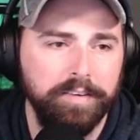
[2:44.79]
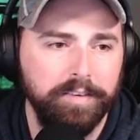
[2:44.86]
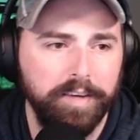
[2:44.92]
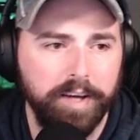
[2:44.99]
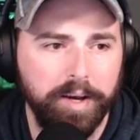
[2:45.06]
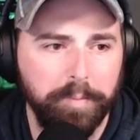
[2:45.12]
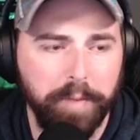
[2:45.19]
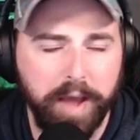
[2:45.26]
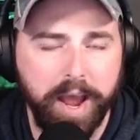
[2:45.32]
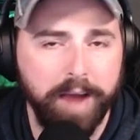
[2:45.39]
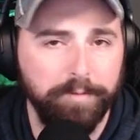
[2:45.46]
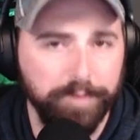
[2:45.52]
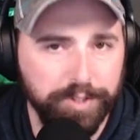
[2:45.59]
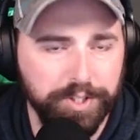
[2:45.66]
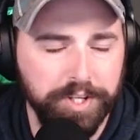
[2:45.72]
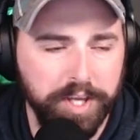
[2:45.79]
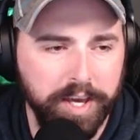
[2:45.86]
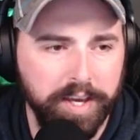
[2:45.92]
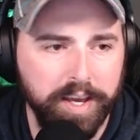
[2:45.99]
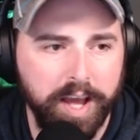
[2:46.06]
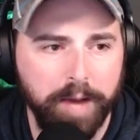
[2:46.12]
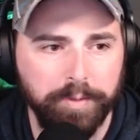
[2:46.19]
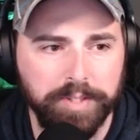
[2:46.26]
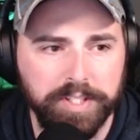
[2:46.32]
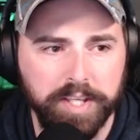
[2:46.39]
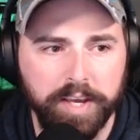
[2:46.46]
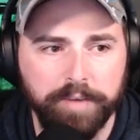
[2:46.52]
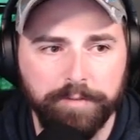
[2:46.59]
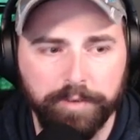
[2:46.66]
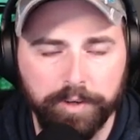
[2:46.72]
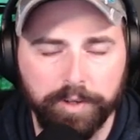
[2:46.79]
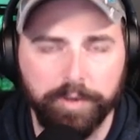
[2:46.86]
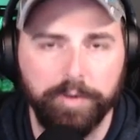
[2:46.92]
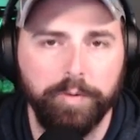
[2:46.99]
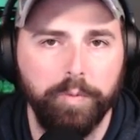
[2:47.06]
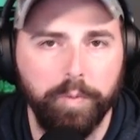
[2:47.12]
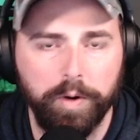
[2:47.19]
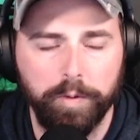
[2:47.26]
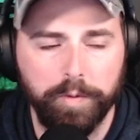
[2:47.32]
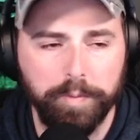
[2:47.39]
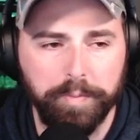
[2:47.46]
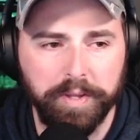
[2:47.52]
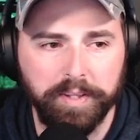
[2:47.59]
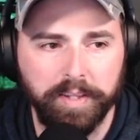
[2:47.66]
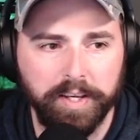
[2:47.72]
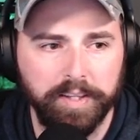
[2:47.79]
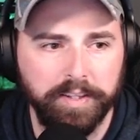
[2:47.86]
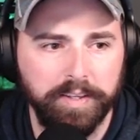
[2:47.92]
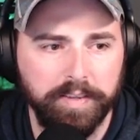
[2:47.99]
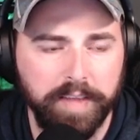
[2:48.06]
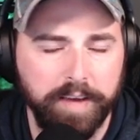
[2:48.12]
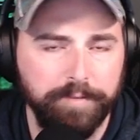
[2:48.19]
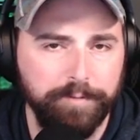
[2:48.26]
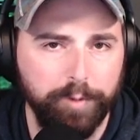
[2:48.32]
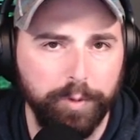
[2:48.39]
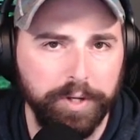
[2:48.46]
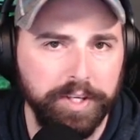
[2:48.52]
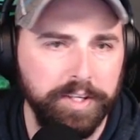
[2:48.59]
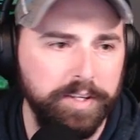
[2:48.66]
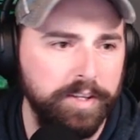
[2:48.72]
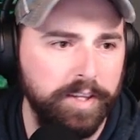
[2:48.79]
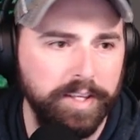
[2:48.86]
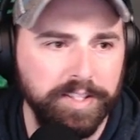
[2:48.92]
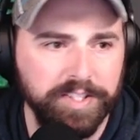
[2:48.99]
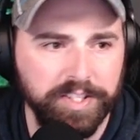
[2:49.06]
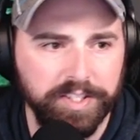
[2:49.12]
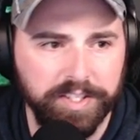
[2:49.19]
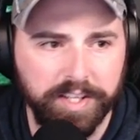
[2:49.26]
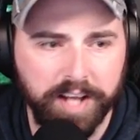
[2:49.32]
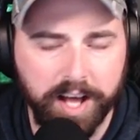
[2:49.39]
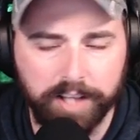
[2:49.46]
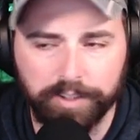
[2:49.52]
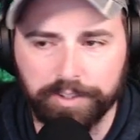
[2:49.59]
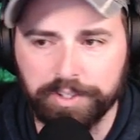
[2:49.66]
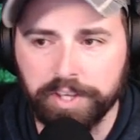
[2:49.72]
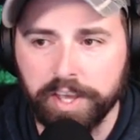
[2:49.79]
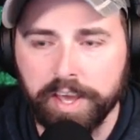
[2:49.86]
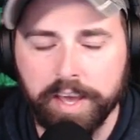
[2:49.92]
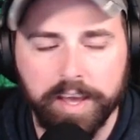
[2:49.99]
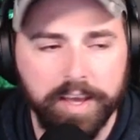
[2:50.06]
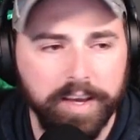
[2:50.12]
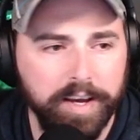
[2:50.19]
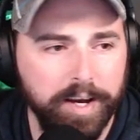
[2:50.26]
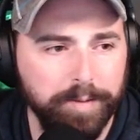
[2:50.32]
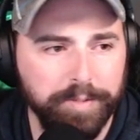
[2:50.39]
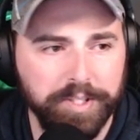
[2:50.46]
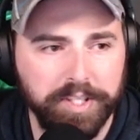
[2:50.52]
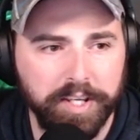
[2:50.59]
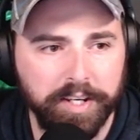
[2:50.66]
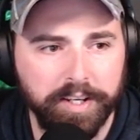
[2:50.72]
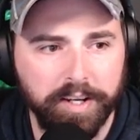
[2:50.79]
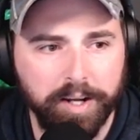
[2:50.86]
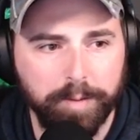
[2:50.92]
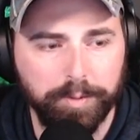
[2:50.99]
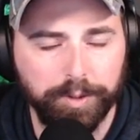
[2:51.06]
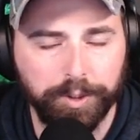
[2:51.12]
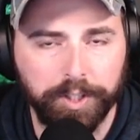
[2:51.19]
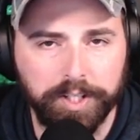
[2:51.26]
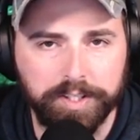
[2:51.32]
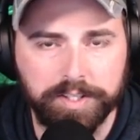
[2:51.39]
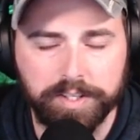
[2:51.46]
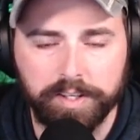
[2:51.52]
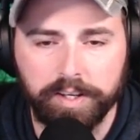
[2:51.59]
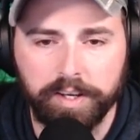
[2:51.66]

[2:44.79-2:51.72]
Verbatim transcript: Um, average day, I would say, for where we've been lately, that 40 to like $60. Um, just getting a couple trades.